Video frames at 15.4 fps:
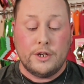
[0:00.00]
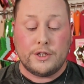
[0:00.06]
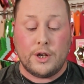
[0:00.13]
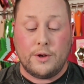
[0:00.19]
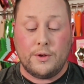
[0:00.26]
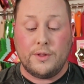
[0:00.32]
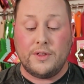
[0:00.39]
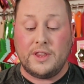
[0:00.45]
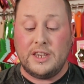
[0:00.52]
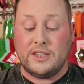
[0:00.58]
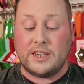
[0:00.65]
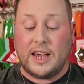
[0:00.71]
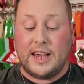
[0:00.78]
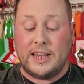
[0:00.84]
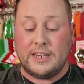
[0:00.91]
So
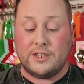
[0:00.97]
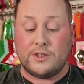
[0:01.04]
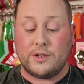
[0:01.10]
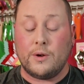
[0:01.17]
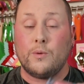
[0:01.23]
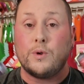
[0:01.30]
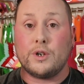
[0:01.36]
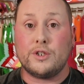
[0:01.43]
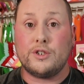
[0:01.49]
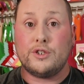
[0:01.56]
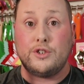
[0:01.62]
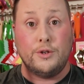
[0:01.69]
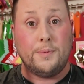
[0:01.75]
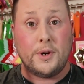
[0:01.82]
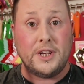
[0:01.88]
these guys were
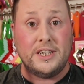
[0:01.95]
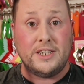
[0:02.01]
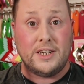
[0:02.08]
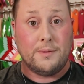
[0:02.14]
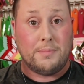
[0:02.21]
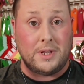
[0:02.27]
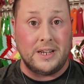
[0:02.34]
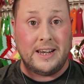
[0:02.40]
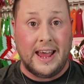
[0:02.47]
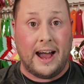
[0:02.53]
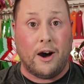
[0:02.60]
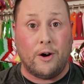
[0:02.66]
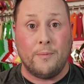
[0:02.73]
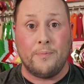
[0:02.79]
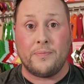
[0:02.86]
super easy to blend
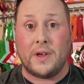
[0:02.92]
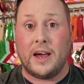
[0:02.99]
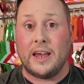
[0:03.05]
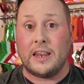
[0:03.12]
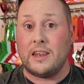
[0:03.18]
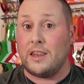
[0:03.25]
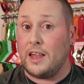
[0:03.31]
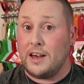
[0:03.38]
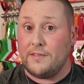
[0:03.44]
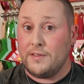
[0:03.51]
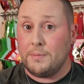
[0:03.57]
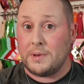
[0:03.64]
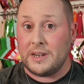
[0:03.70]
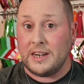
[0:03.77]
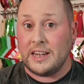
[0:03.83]
out. I
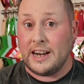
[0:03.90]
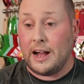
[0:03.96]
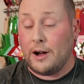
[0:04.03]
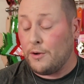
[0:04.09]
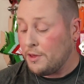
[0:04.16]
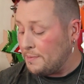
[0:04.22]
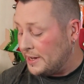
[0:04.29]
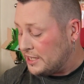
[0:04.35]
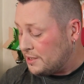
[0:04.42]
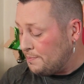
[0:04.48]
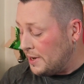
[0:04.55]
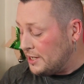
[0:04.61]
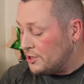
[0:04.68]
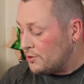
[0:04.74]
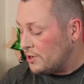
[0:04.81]
loved blending it out with my
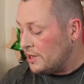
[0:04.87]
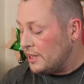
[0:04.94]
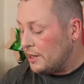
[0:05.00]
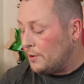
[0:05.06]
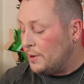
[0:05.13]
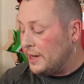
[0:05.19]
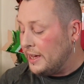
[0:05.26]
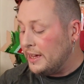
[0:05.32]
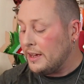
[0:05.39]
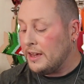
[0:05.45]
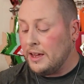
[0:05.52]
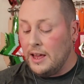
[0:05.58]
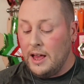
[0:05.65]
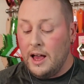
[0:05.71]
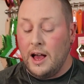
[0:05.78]
sponge really
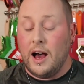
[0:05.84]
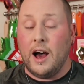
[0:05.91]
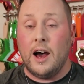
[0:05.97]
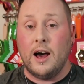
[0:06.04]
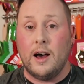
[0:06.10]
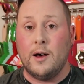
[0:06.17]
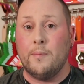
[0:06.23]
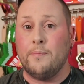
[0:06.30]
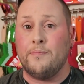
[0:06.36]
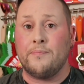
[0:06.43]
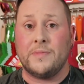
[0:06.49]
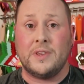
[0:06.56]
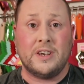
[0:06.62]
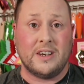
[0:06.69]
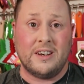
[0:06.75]
quick.
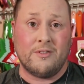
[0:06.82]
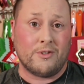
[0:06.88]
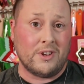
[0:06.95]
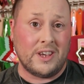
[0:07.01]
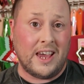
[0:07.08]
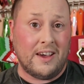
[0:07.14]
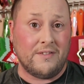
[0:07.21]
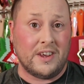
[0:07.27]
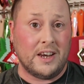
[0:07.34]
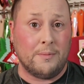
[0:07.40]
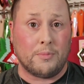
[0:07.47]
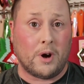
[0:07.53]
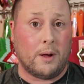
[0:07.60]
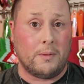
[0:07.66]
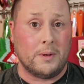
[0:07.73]
Um, didn't really have
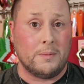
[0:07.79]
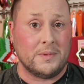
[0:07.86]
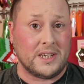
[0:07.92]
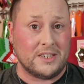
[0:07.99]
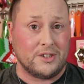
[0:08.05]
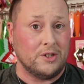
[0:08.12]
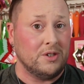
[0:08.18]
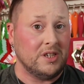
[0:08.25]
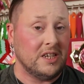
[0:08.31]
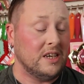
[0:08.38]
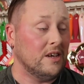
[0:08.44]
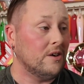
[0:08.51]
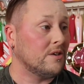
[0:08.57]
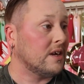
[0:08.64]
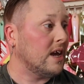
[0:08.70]
any problems as you
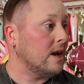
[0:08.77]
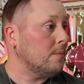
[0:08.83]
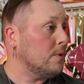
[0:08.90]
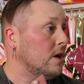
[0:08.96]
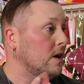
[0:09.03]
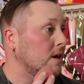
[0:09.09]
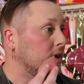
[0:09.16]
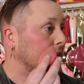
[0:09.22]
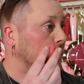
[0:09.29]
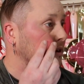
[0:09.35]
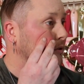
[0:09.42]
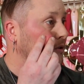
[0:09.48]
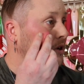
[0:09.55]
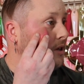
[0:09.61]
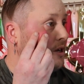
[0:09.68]
see on camera. I
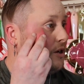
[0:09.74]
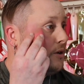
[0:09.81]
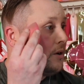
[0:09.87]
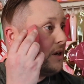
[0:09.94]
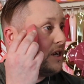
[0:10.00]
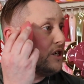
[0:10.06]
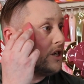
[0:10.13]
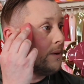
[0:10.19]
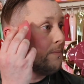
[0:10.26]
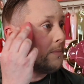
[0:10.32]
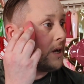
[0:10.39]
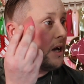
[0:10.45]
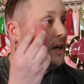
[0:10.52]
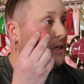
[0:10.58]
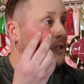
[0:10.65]
didn't really do any
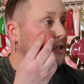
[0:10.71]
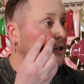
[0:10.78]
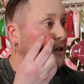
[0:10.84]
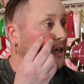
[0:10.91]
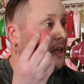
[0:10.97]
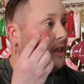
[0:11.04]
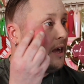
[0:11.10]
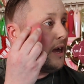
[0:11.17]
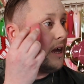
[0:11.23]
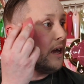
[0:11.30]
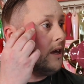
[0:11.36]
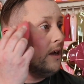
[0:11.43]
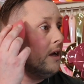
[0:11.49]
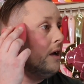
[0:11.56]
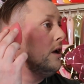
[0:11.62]
jump cuts or
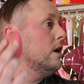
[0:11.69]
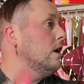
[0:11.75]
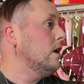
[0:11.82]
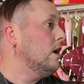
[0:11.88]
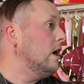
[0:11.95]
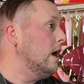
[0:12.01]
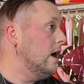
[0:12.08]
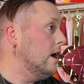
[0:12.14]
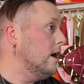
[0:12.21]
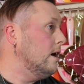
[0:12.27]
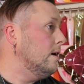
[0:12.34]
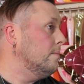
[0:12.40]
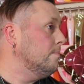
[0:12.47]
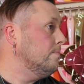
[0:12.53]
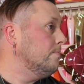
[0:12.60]
anything.
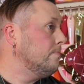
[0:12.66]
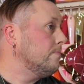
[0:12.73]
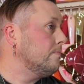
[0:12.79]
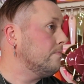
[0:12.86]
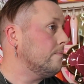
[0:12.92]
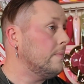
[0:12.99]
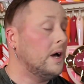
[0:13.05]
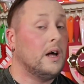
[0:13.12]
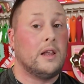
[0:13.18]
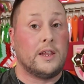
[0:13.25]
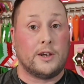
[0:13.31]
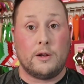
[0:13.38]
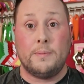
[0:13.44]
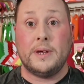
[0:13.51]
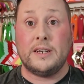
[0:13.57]
Um, a
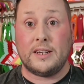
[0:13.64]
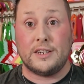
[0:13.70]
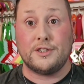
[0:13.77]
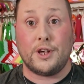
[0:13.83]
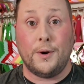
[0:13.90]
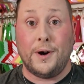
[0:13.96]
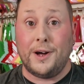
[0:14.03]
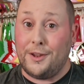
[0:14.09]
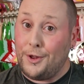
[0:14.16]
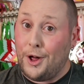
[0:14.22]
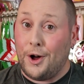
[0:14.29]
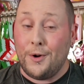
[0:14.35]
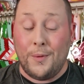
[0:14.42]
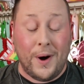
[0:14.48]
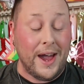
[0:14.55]
little bit does go a
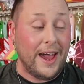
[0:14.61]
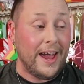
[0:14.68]
long